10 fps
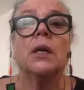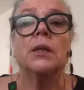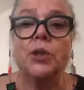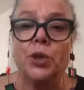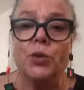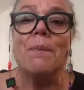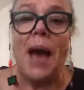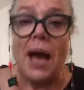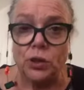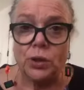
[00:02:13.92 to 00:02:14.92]
to
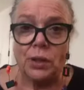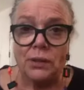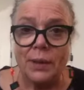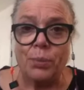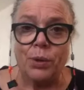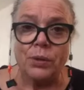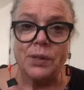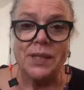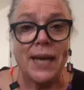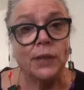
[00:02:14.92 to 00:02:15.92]
match the Liberals'
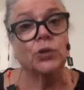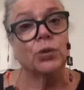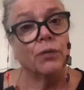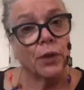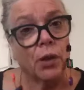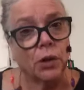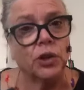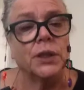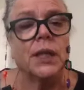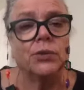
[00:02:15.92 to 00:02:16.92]
schedule for large
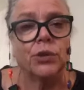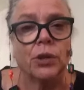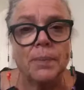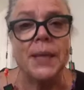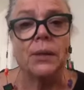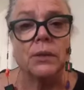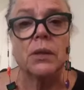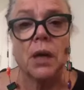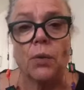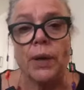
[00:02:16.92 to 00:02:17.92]
industrial emitters
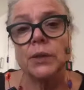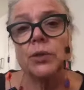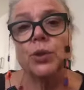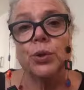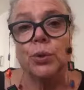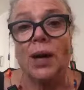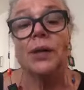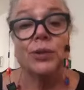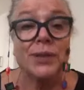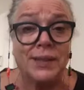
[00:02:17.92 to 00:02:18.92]
going to
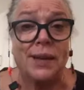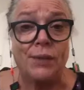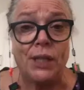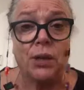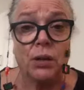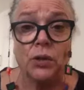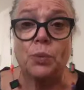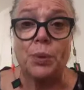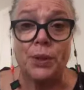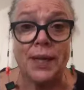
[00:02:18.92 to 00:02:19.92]
$170
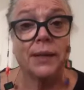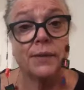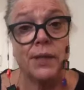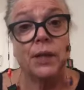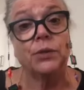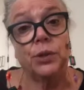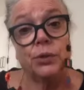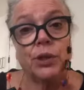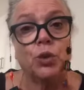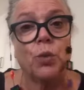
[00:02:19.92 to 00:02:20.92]
per ton of CO2
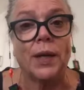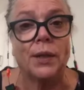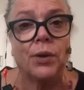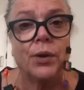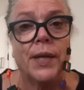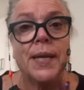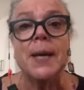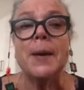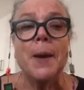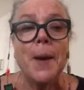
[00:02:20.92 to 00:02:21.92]
in 2030.
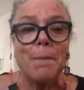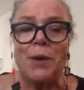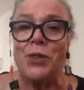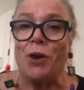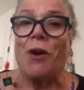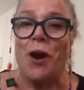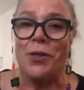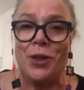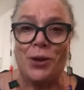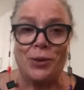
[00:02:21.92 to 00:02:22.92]
But there are
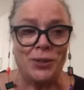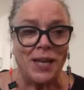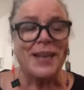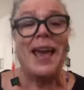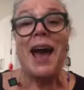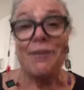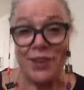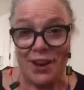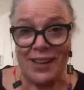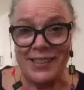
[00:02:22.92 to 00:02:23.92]
those
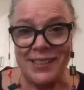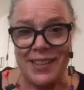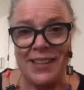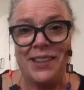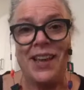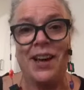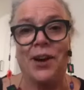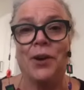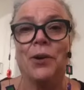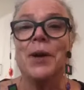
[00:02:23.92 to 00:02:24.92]
caveats in
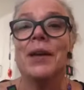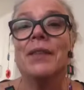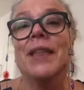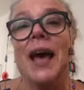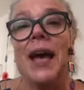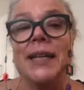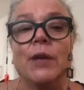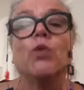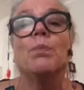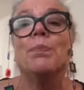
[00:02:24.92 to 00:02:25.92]
there that
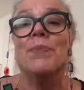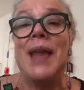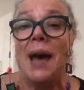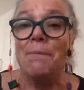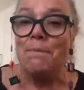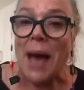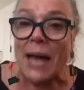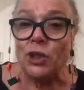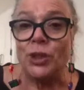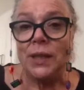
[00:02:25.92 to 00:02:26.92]
it would, that
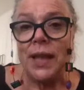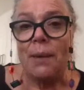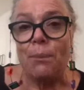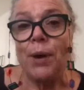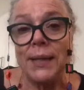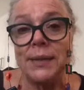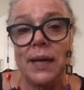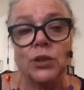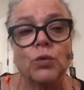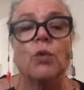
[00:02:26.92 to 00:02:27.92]
matching that price
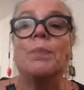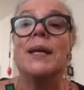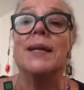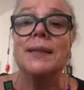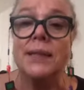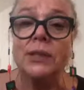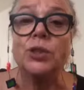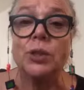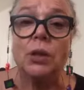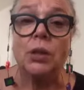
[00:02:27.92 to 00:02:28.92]
schedule would be
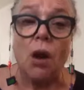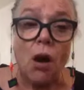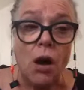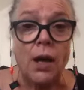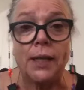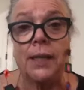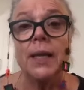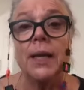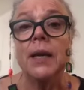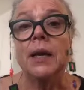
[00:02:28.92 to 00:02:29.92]
conditional on
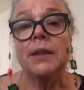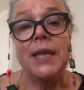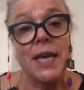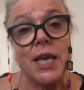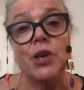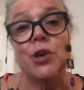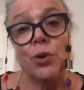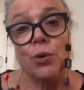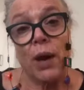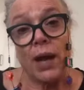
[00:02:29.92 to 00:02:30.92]
the
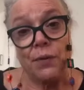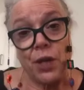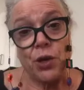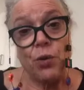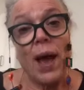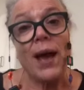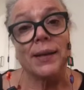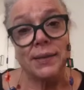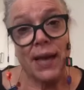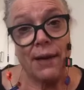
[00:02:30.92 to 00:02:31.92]
EU and the
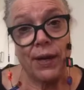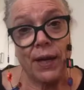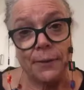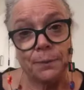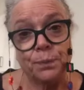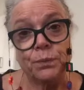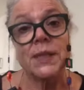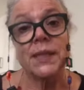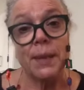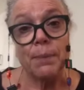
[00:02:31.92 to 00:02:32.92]
US having
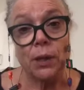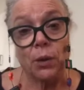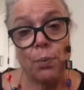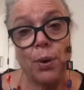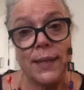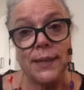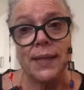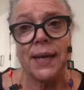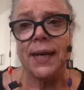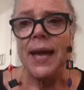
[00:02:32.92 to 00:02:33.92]
similar
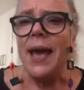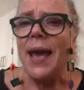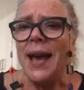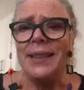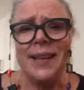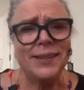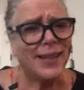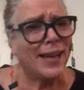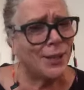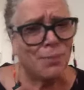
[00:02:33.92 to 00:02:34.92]
pricing. And
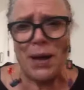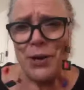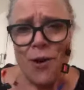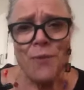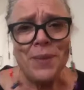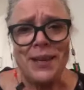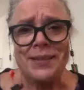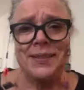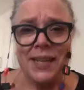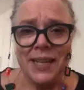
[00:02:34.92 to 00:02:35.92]
that is by no
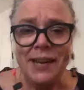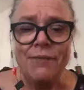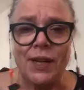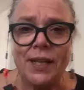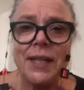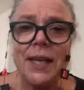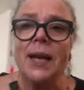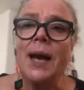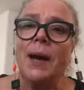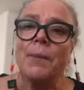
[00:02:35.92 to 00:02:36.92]
means a given.
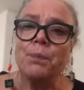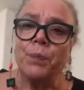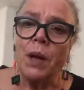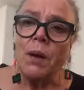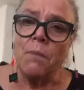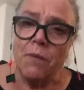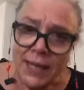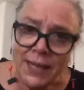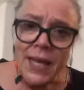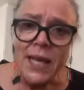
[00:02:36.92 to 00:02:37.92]

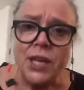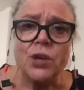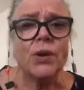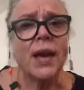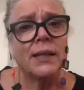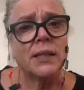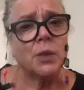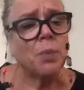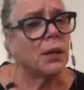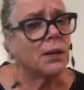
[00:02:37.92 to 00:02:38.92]
In the EU case, it's
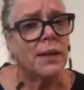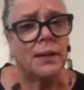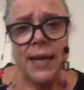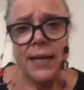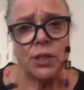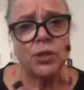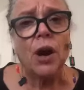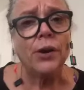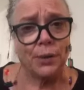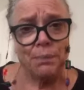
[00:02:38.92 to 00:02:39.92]
partly that they
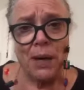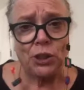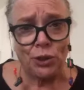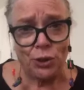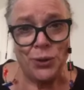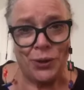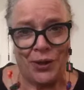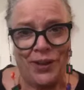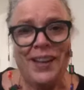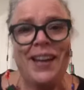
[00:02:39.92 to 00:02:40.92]
started much
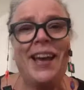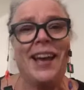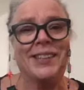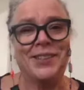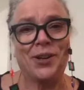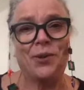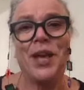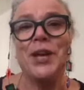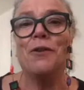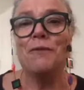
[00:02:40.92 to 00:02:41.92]
sooner. And so
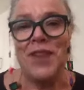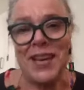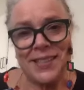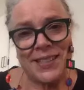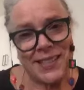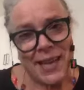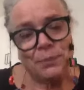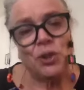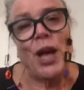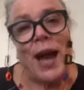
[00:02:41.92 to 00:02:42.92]
they don't face the same
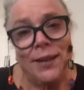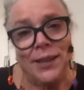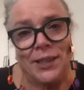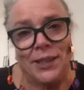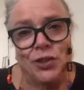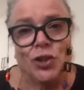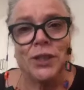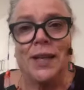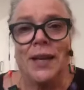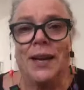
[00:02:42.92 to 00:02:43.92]

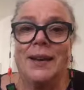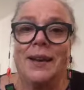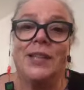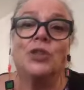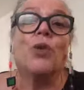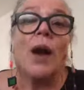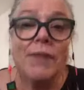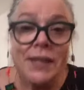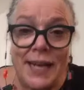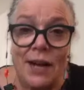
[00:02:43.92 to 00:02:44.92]
challenge in
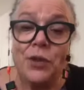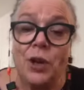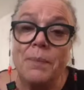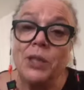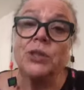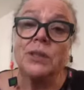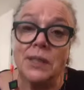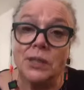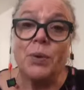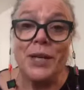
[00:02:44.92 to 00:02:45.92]
driving down their emissions
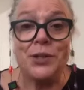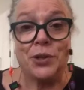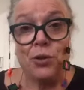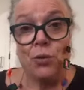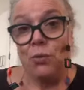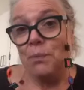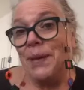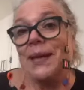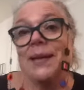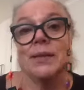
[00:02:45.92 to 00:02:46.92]
as we do,
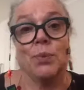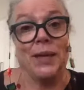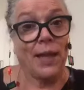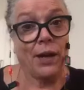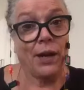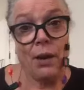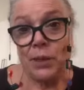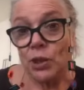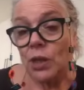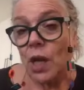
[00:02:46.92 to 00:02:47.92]
because we let our
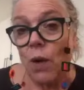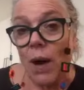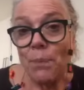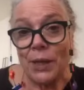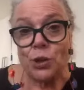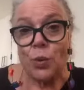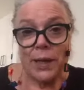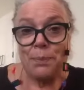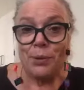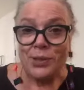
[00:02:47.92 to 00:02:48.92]
emissions go up by
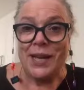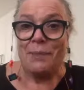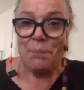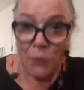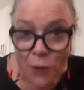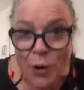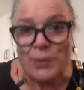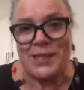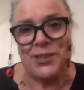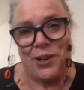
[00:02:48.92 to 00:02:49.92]
20% before
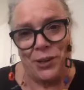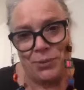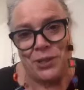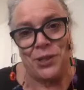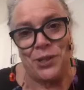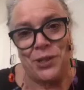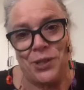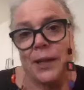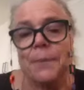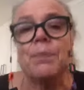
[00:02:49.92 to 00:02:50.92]
we started
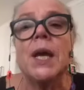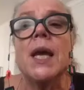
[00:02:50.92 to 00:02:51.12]
reducing them.